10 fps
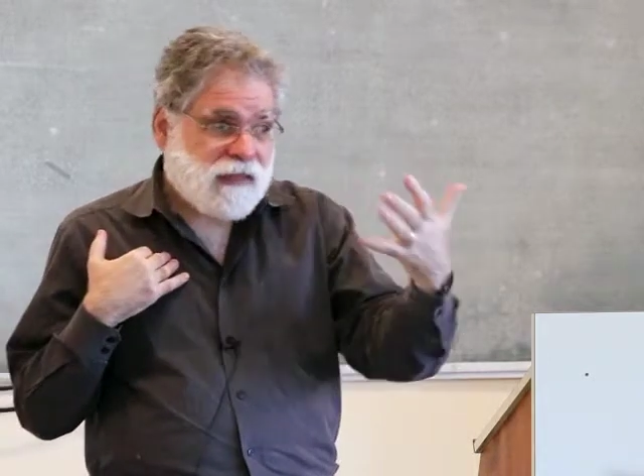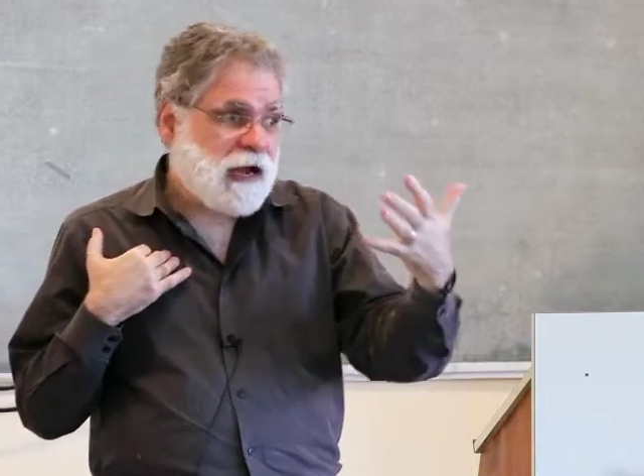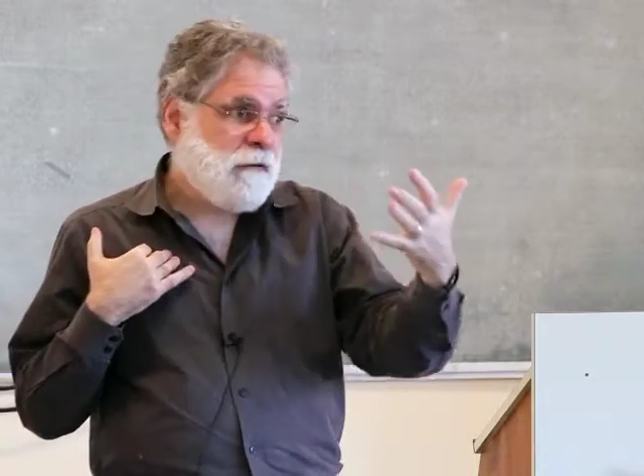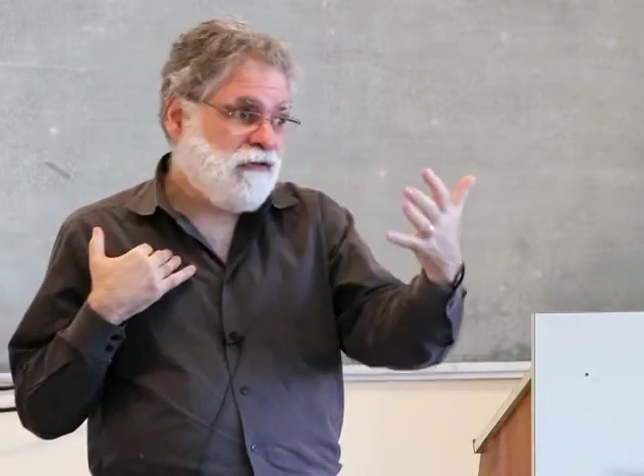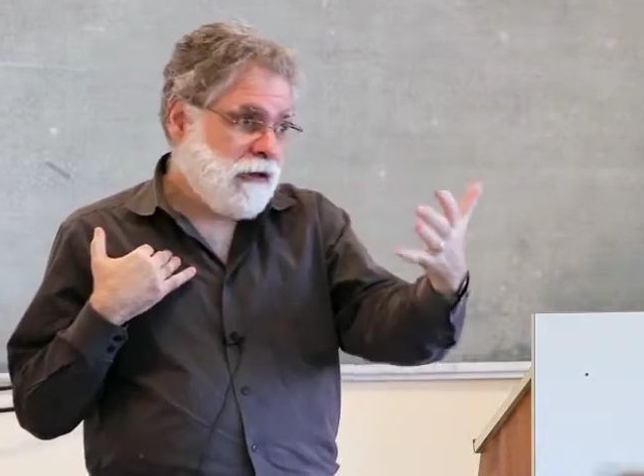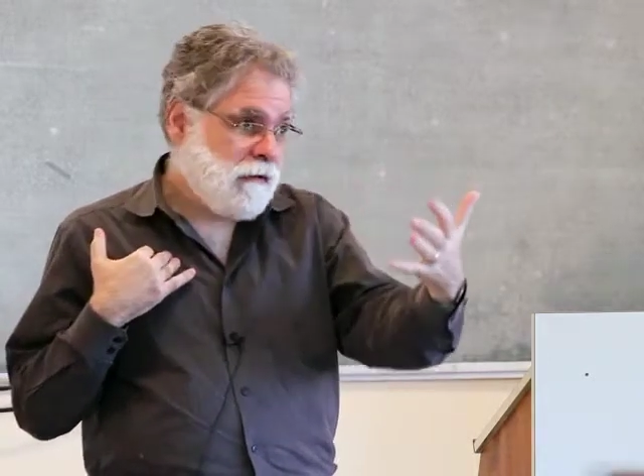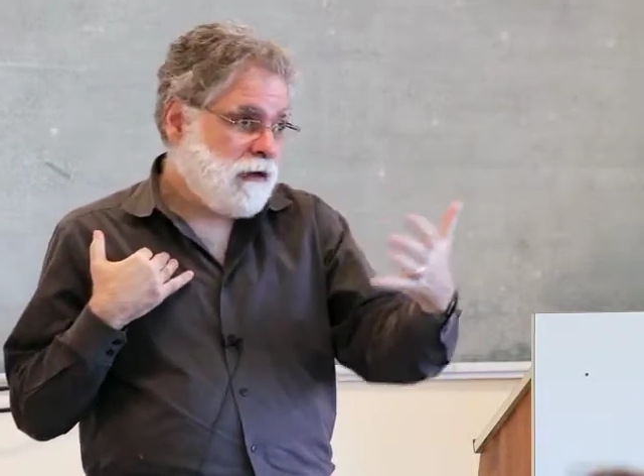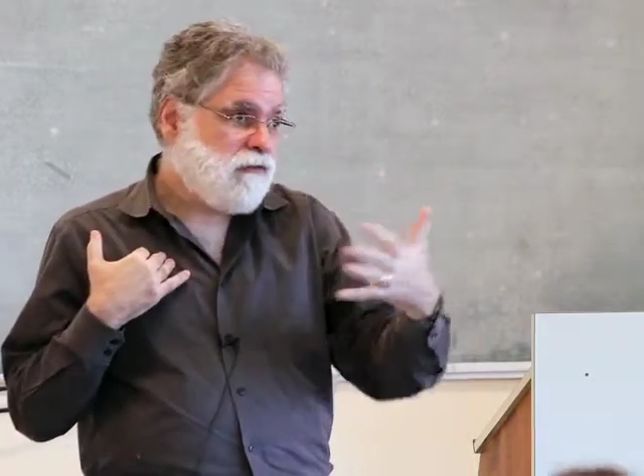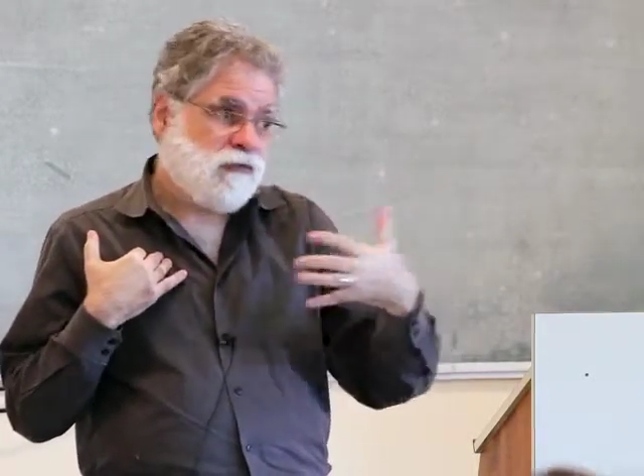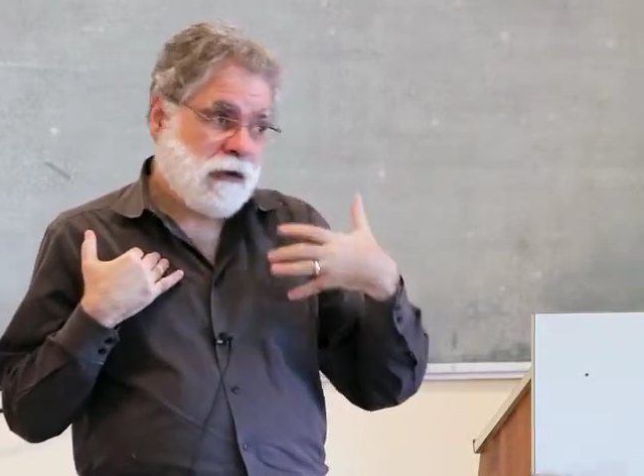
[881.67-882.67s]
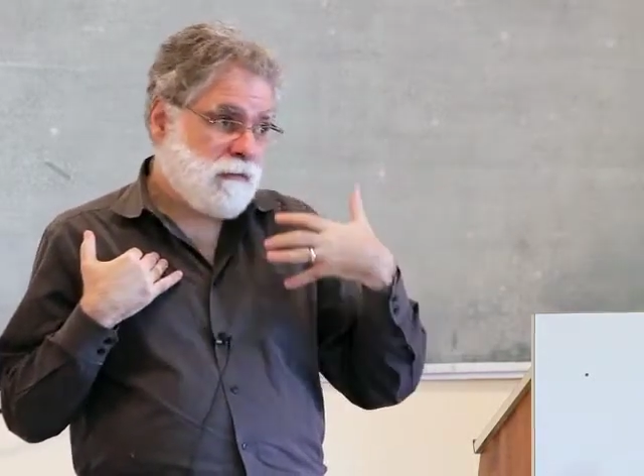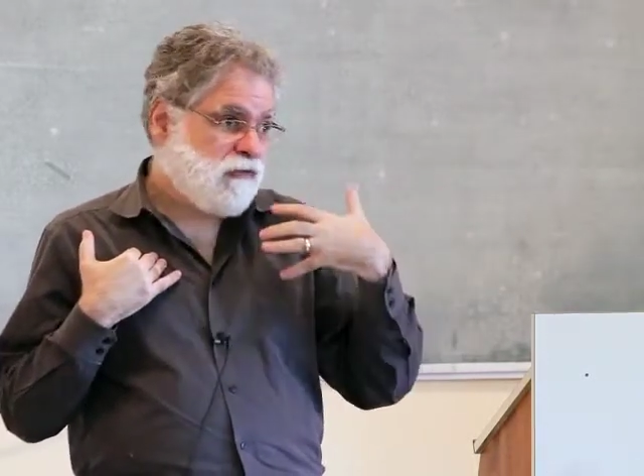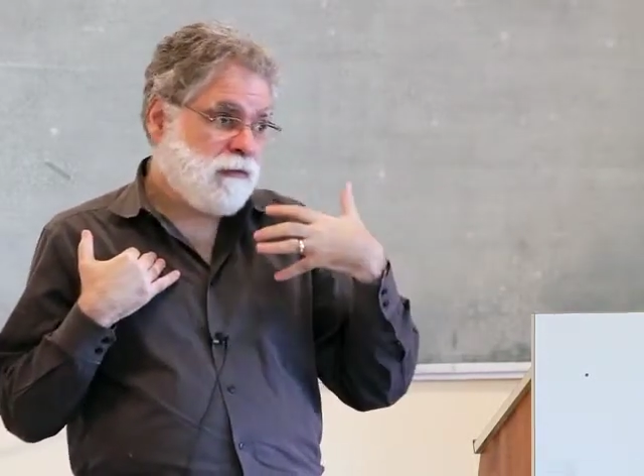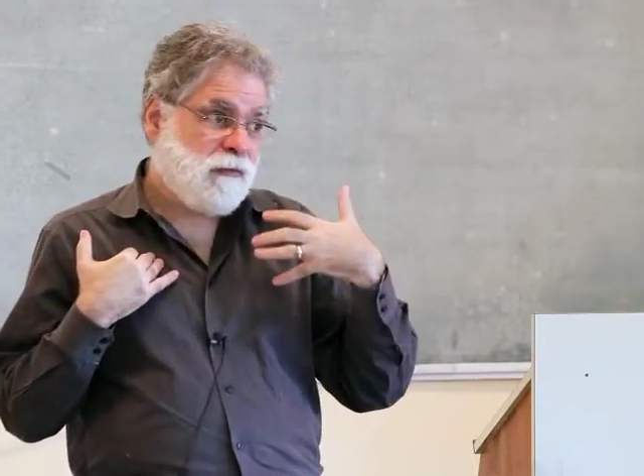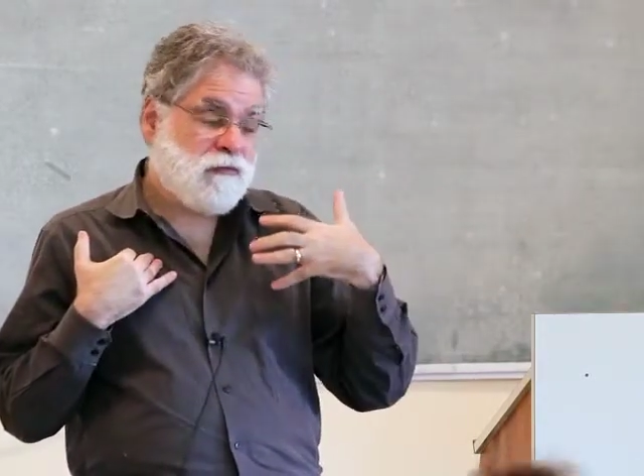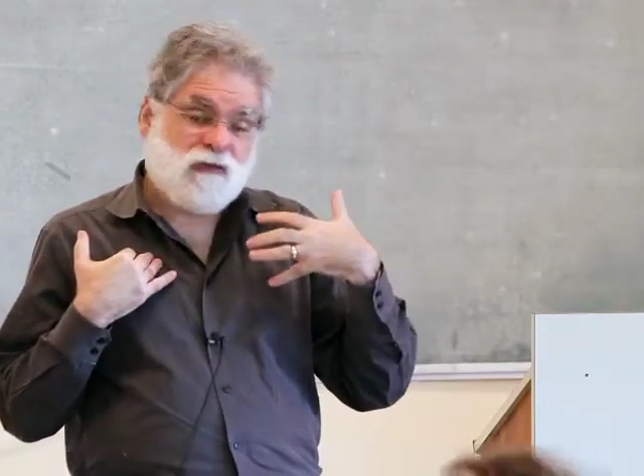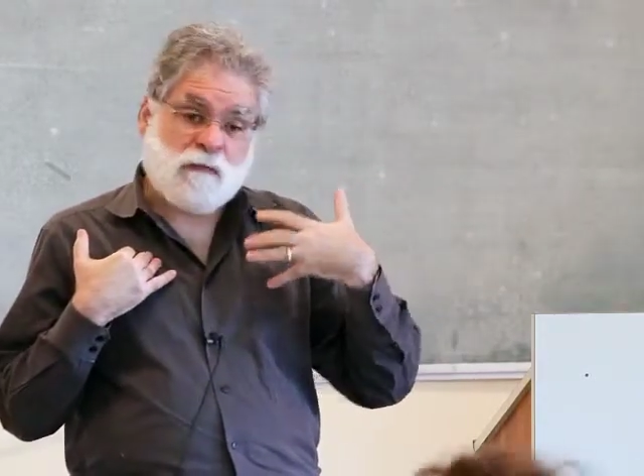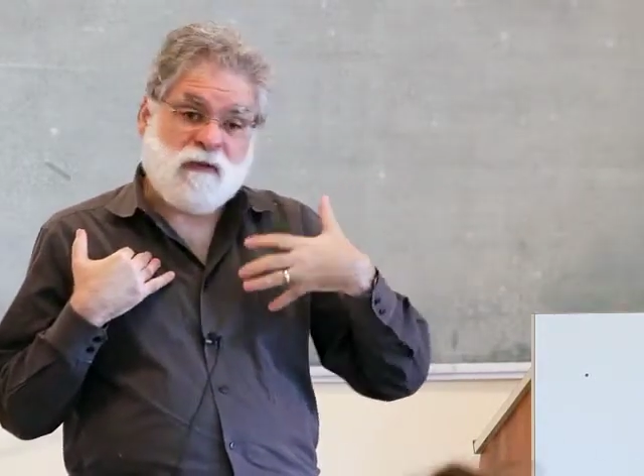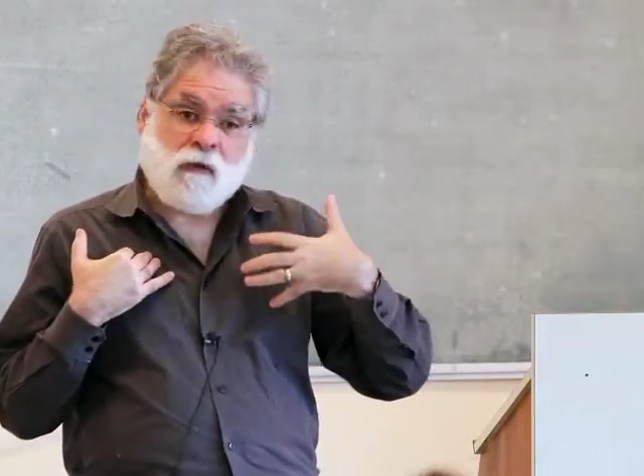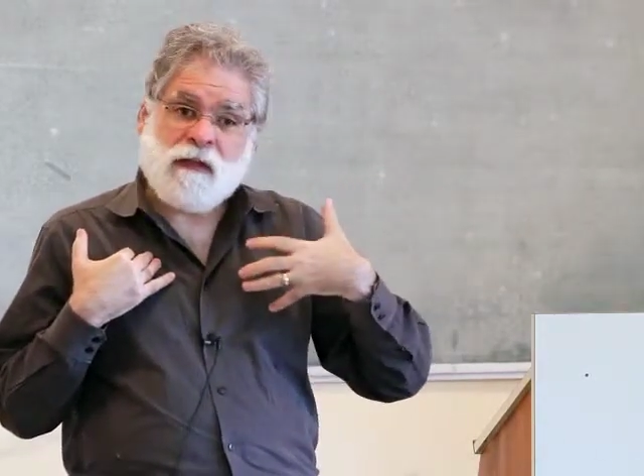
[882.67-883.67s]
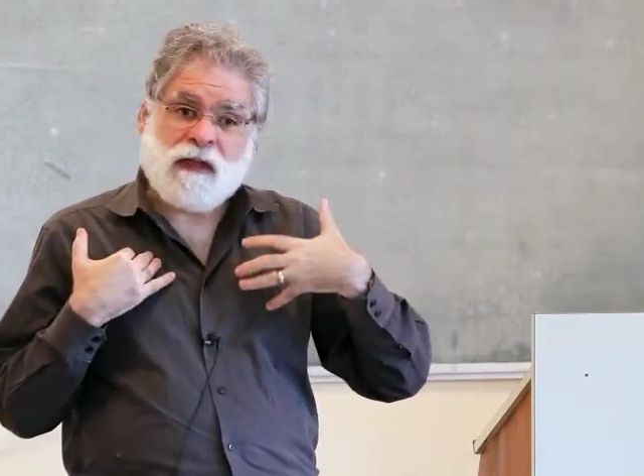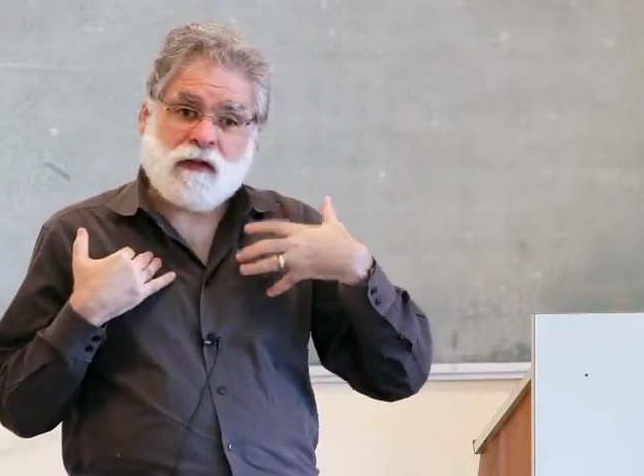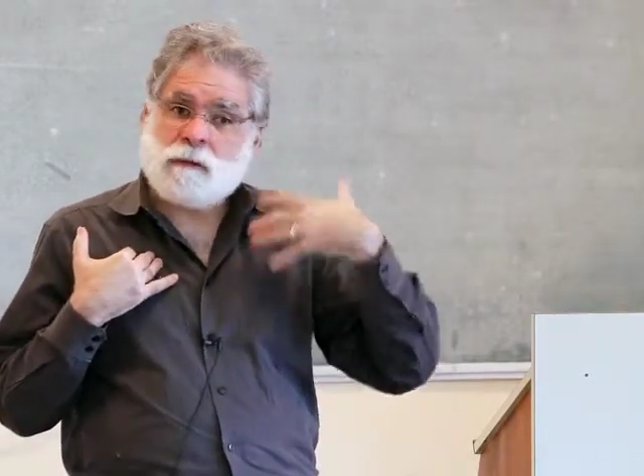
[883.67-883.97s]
that I was hearing, she was talking about just before that,